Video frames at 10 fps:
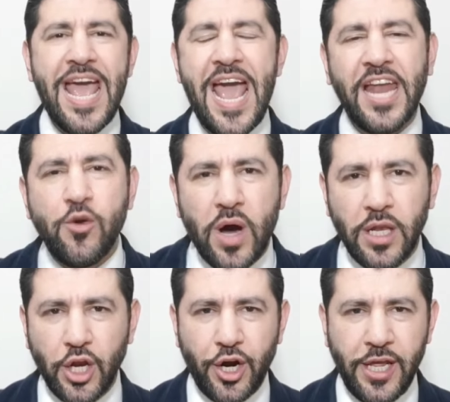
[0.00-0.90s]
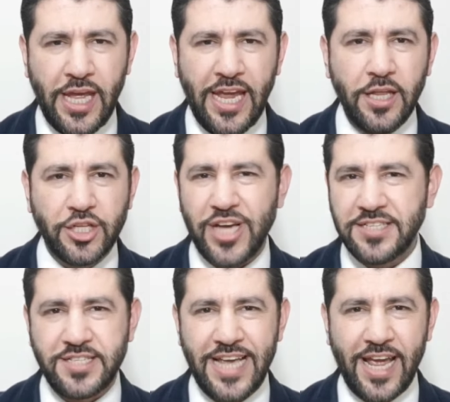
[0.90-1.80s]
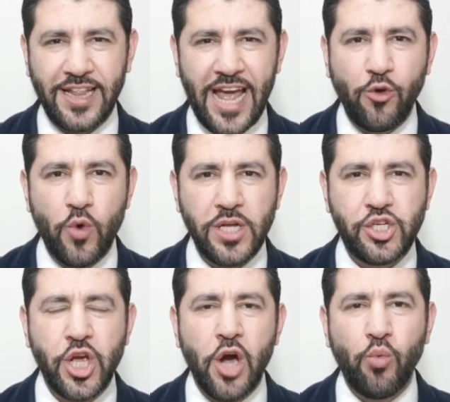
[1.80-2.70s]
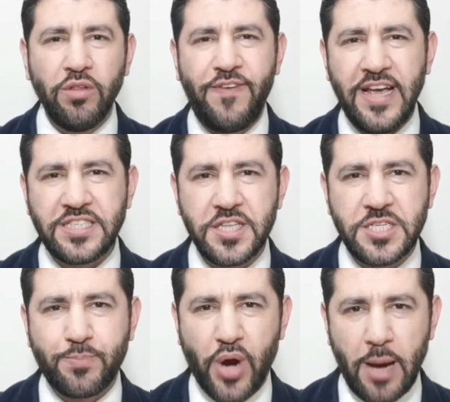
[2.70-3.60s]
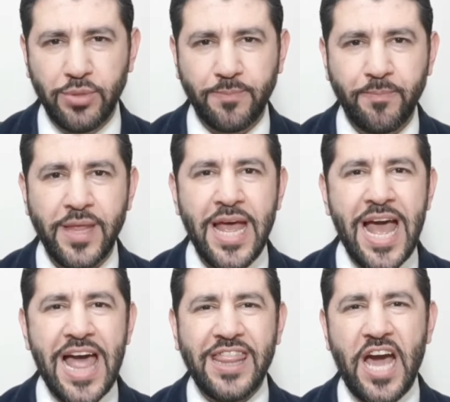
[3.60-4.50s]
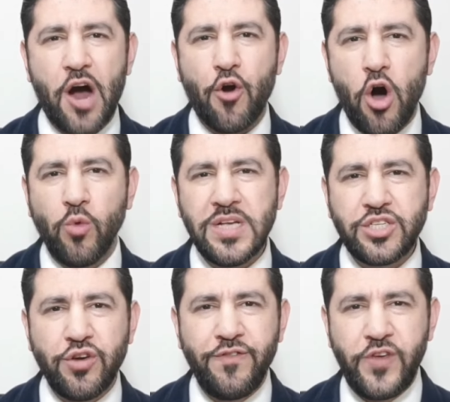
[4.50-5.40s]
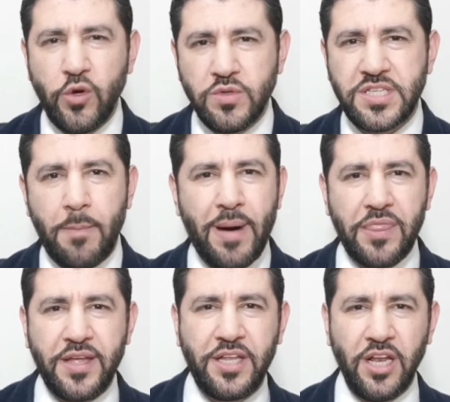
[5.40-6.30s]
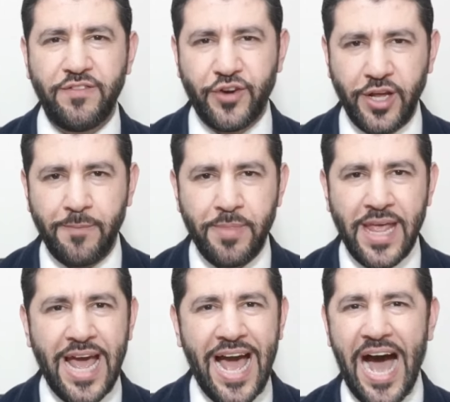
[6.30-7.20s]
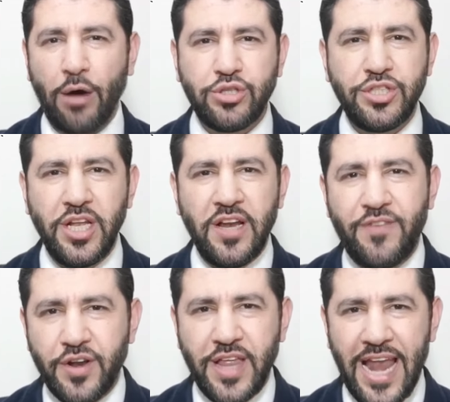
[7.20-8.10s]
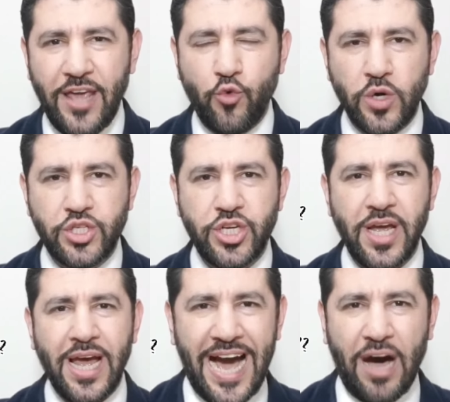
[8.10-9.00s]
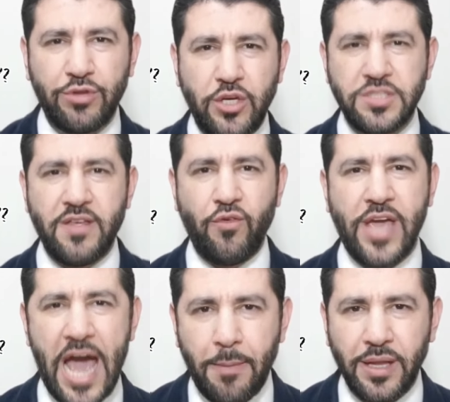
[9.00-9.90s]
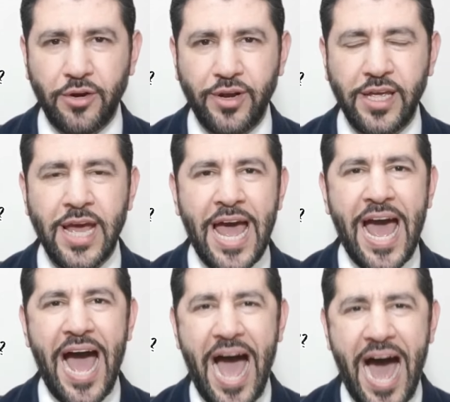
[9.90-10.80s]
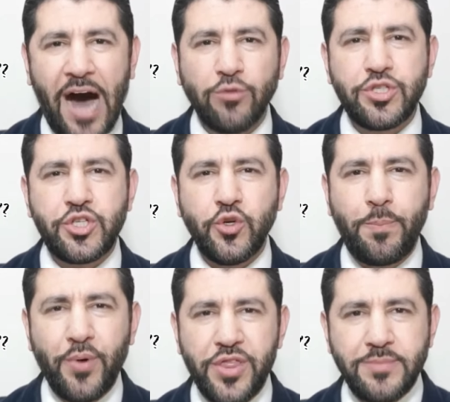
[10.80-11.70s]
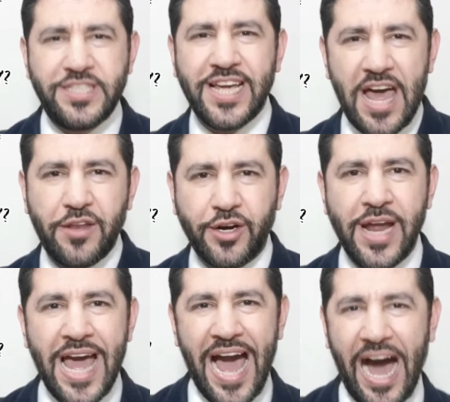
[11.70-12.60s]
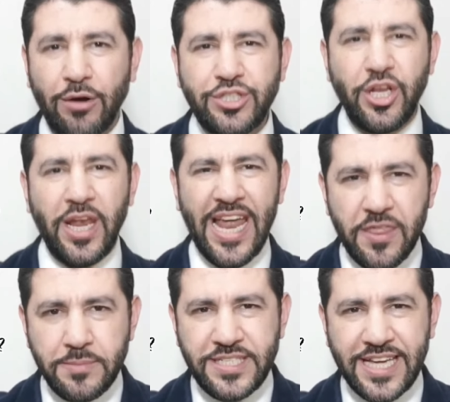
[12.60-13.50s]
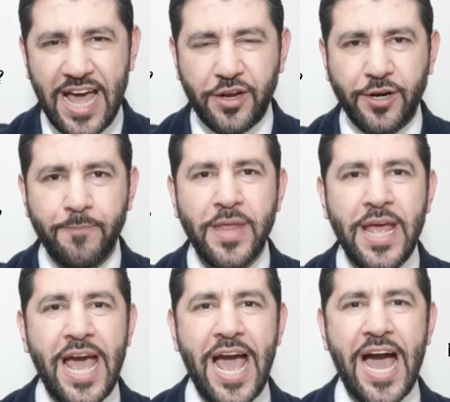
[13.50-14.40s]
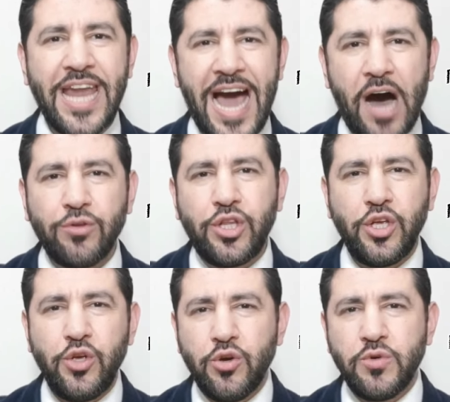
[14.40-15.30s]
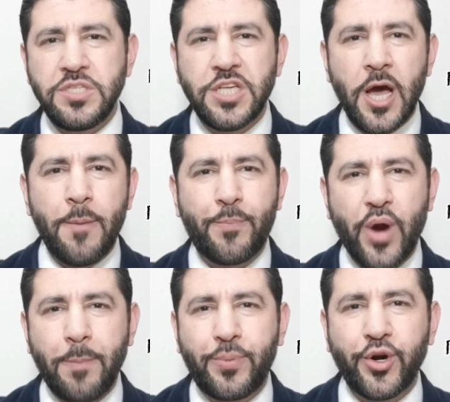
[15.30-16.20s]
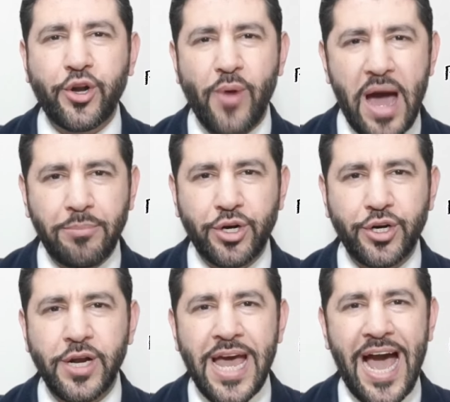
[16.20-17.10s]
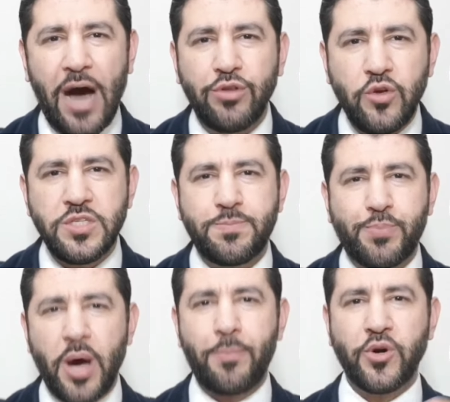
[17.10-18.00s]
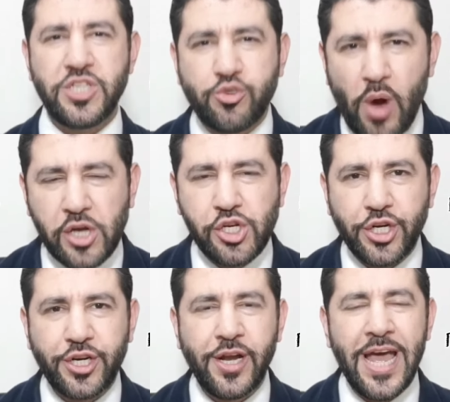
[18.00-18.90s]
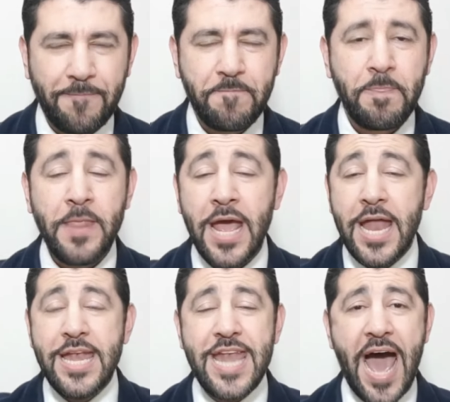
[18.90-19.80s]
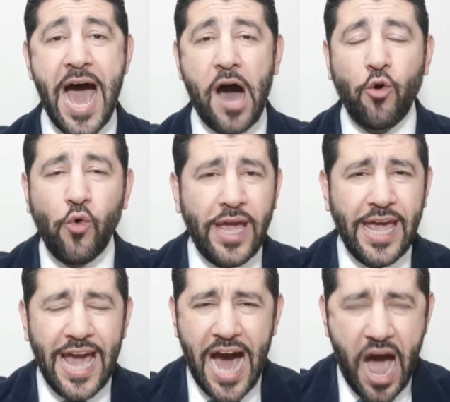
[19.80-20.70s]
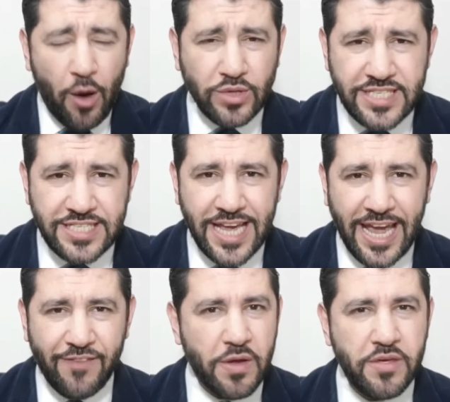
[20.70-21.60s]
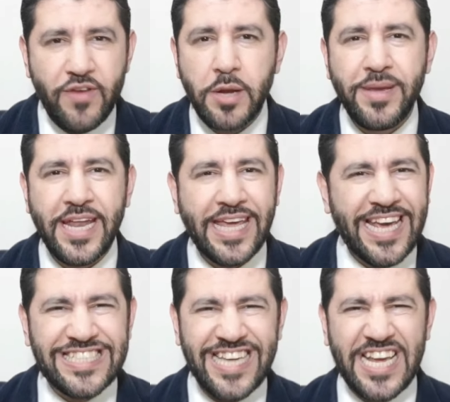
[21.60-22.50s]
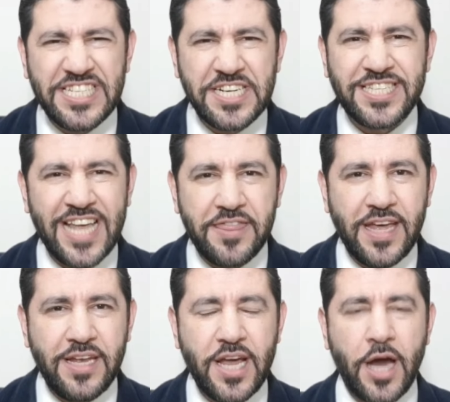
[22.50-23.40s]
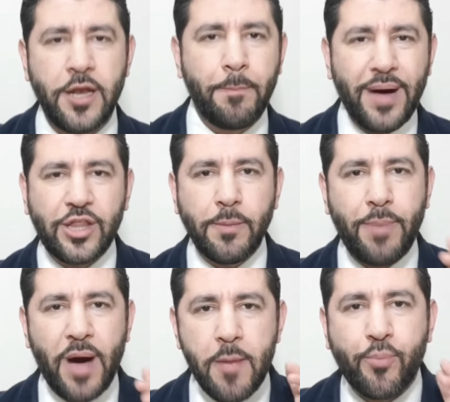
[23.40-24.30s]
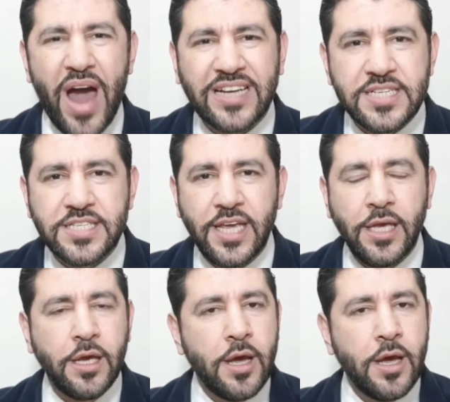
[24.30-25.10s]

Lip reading: Anyone learning English as a second language will face this problem. They are always confused about the delivery, how to deliver the language, how to use the vocabulary, how to put them together, how to link them together, and how to use proper grammar, how to use proper structure. Now, I would say from the very beginning, it's easier said than done, but by practicing,